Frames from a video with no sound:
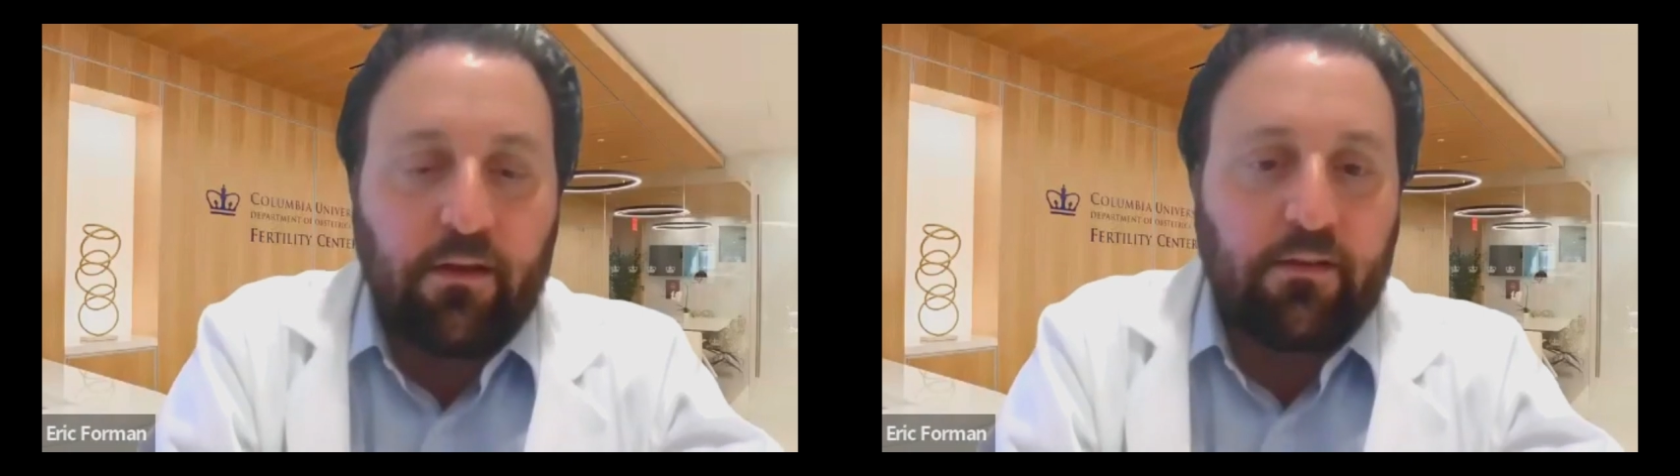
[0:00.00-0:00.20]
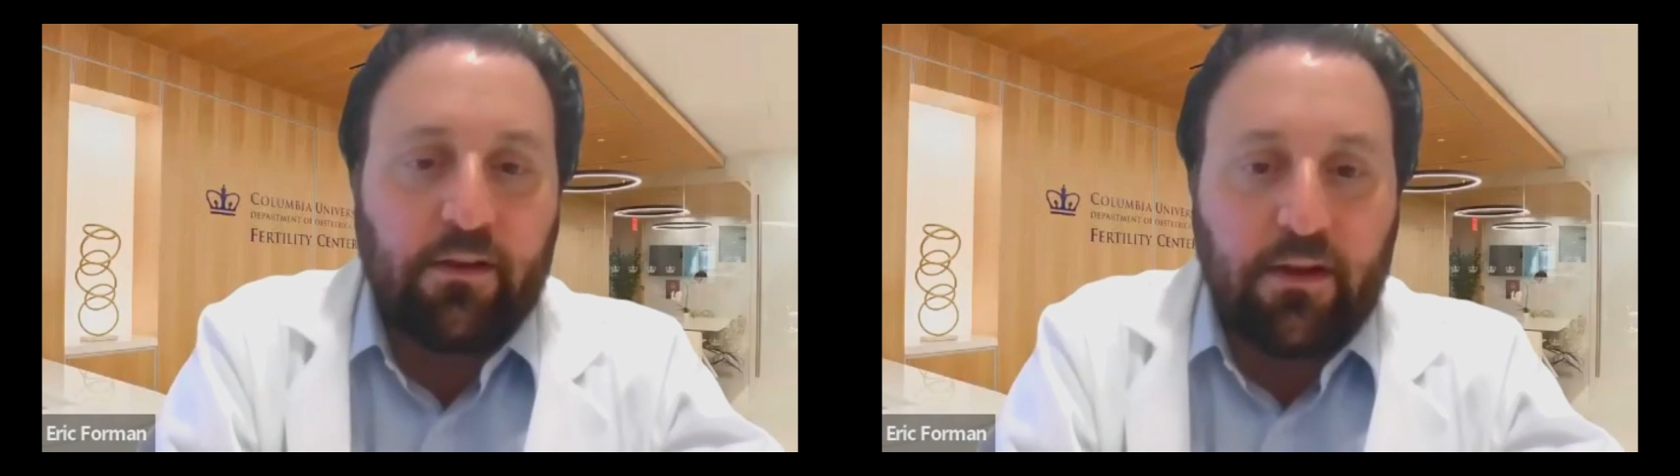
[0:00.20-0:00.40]

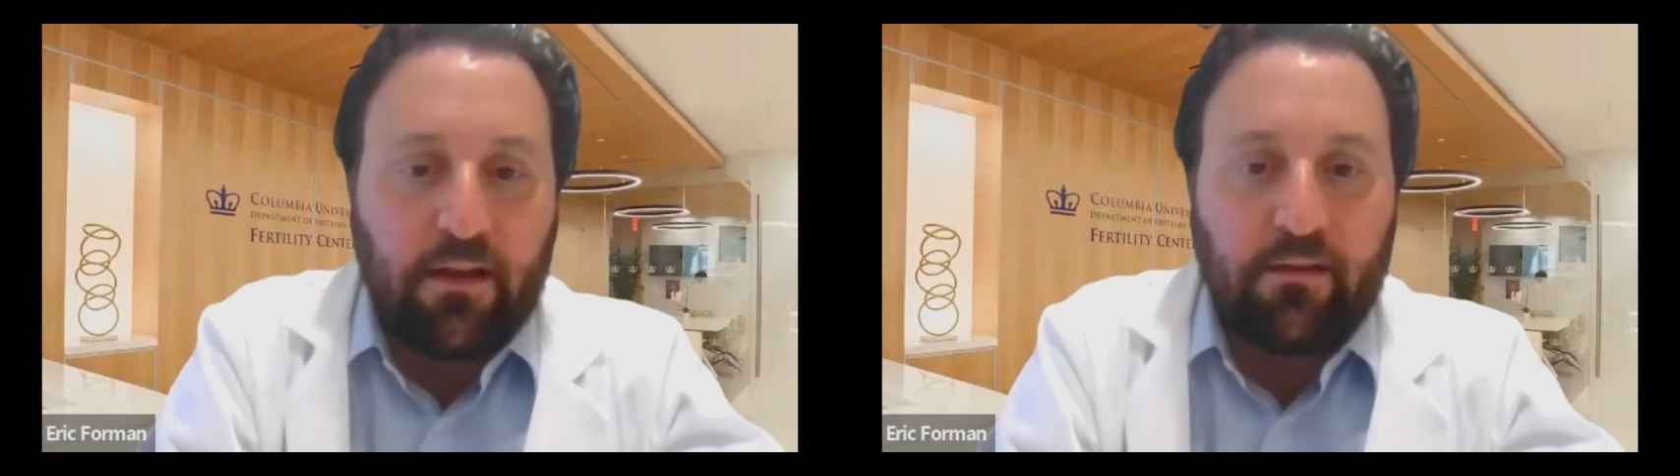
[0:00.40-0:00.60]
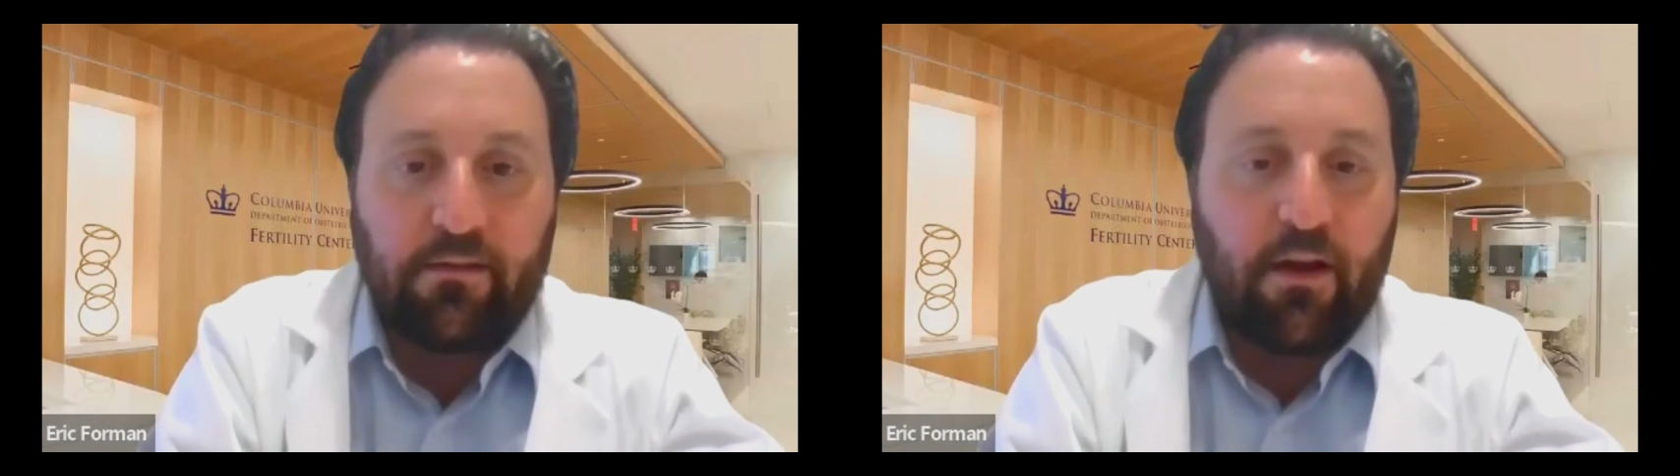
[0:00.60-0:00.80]
doesn't
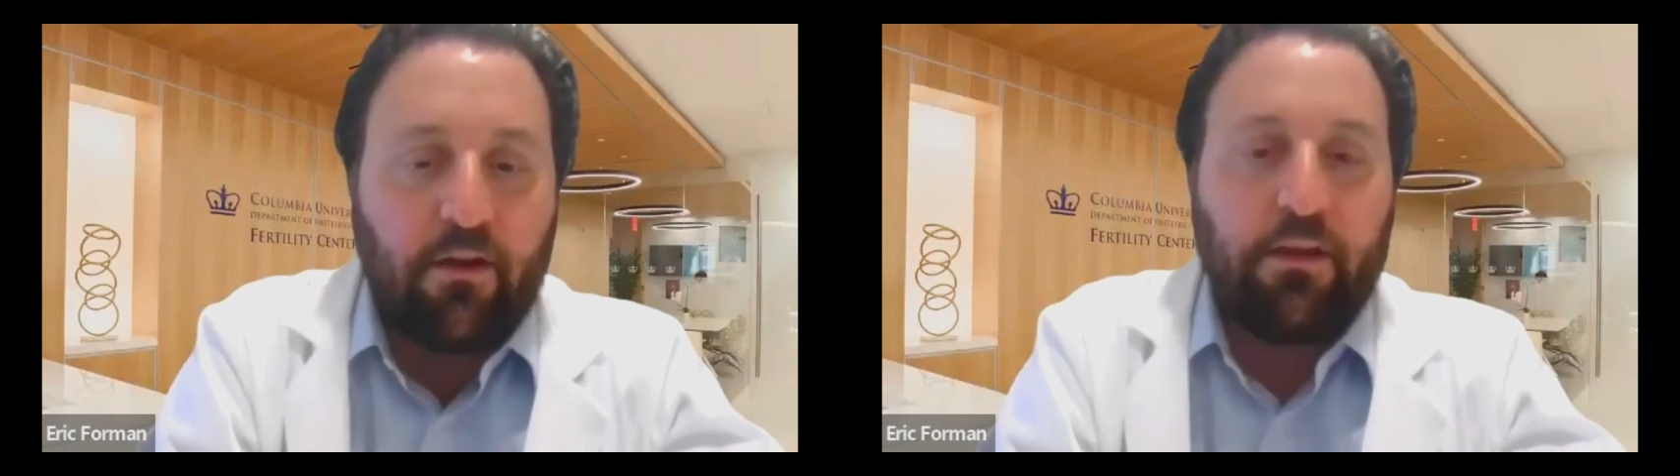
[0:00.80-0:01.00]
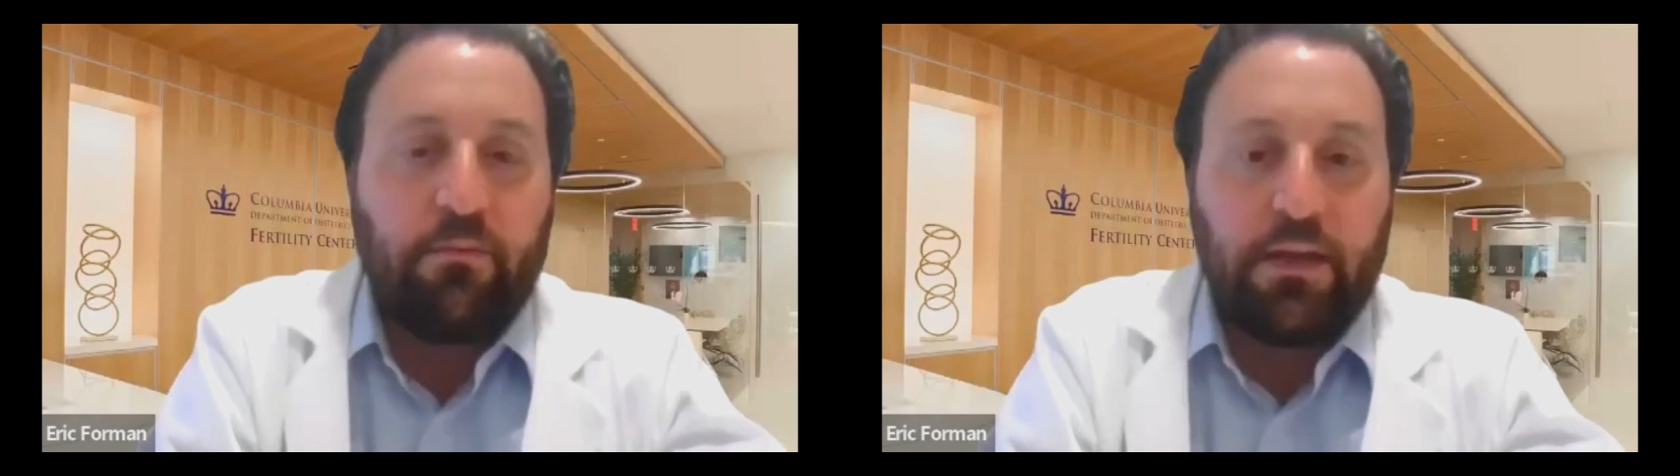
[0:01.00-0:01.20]

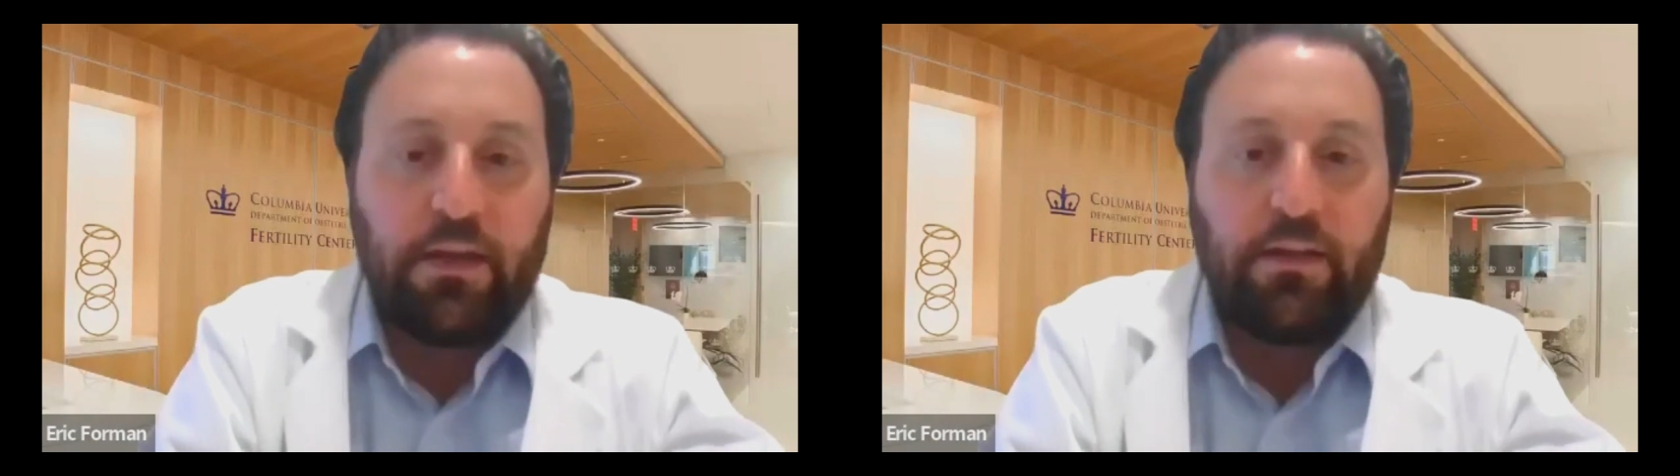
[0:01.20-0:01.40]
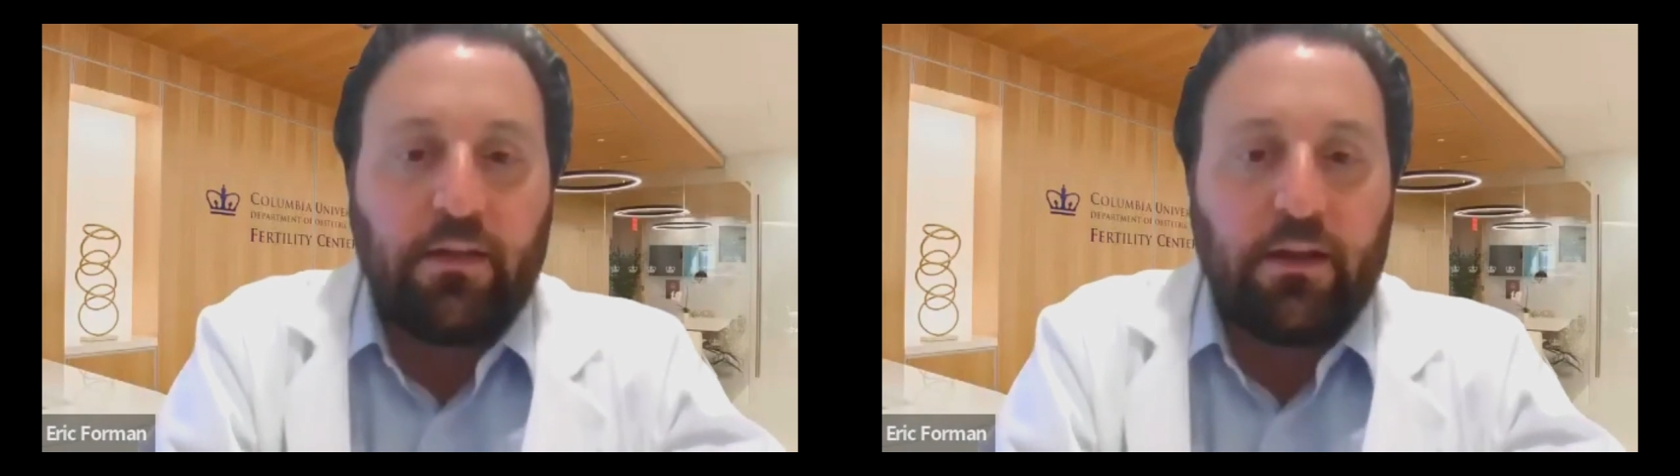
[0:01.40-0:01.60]
necessarily
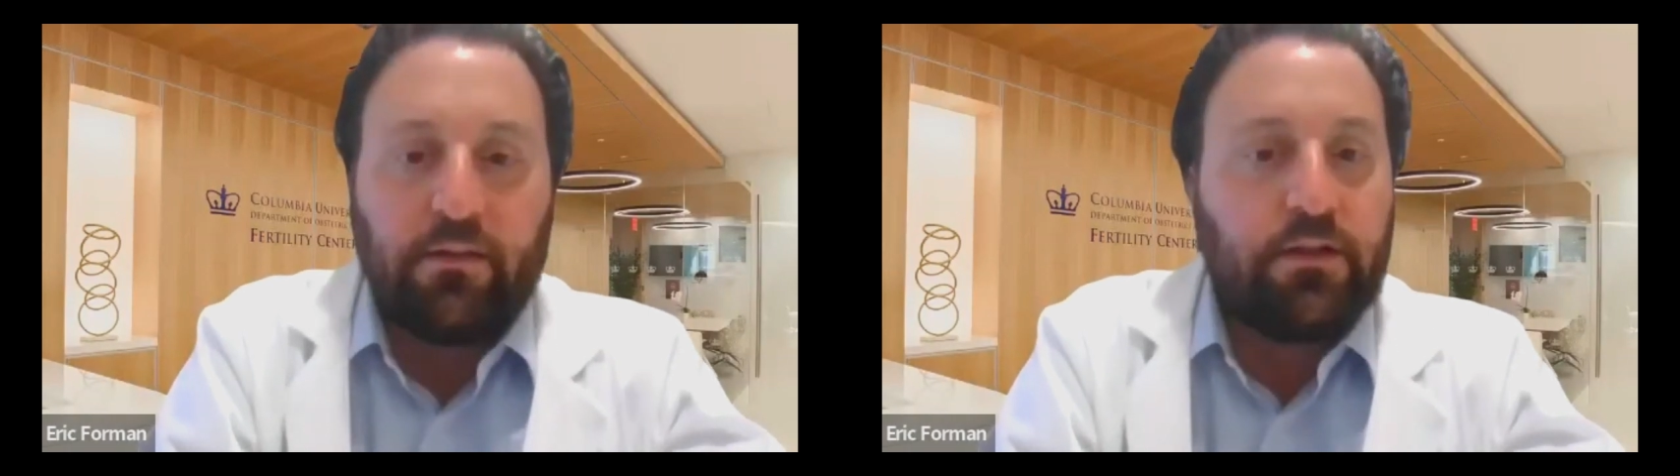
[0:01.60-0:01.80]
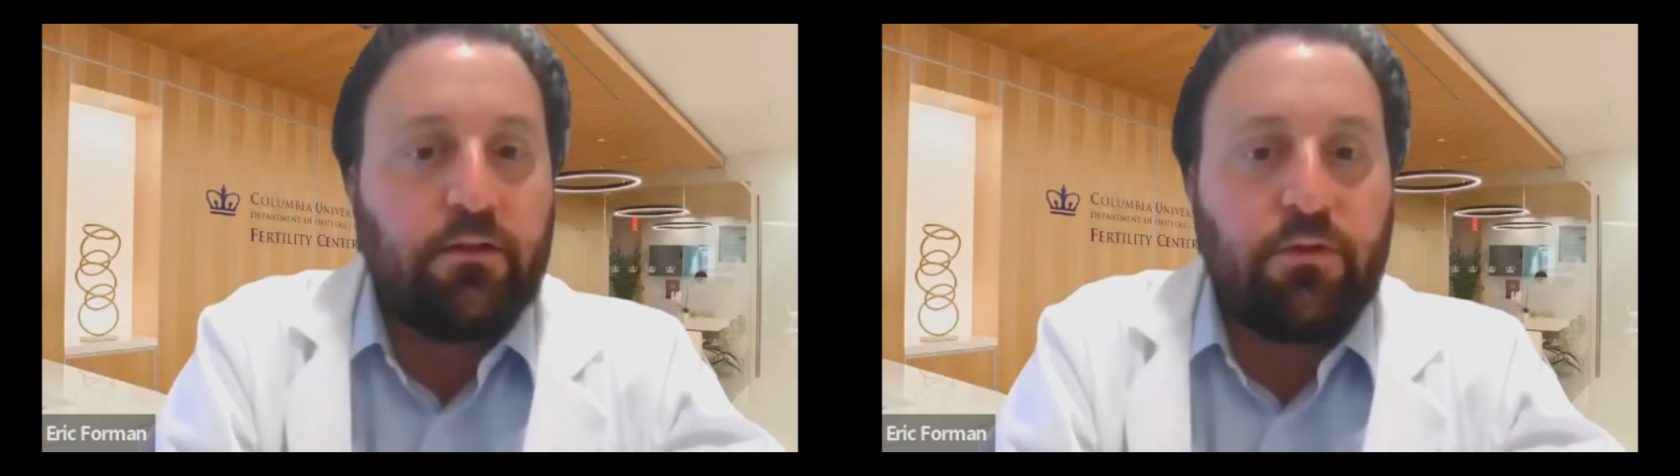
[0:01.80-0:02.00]
mean there's an